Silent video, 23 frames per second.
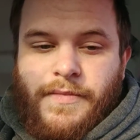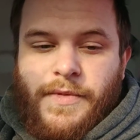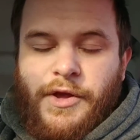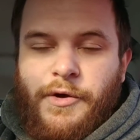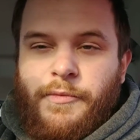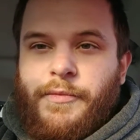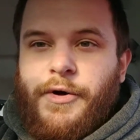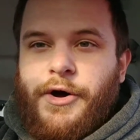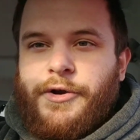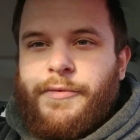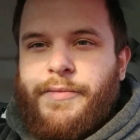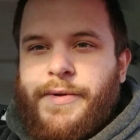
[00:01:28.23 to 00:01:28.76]
You
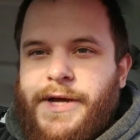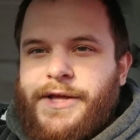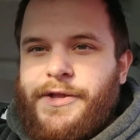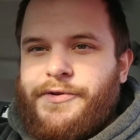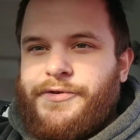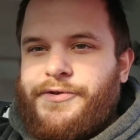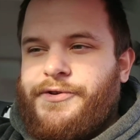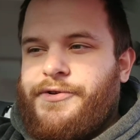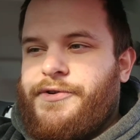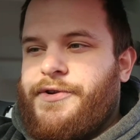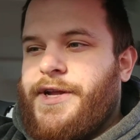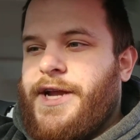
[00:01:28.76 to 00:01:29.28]
multiply
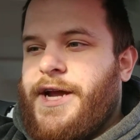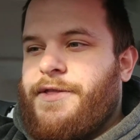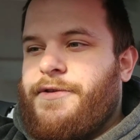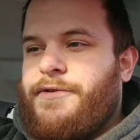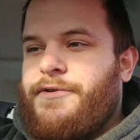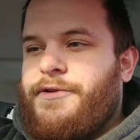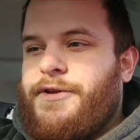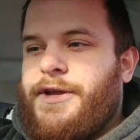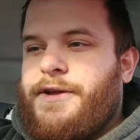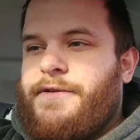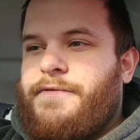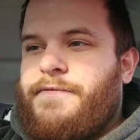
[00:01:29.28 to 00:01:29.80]
those two together
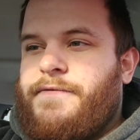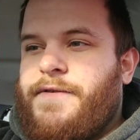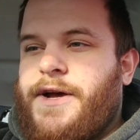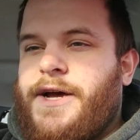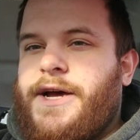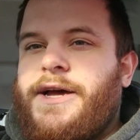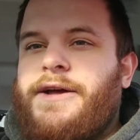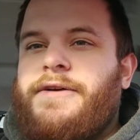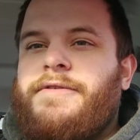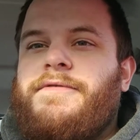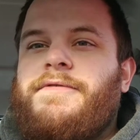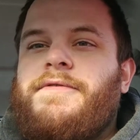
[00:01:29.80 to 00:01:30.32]
and you get
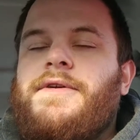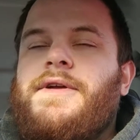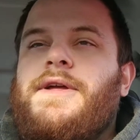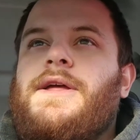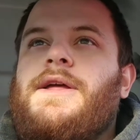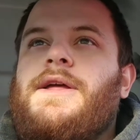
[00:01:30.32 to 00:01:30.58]
5.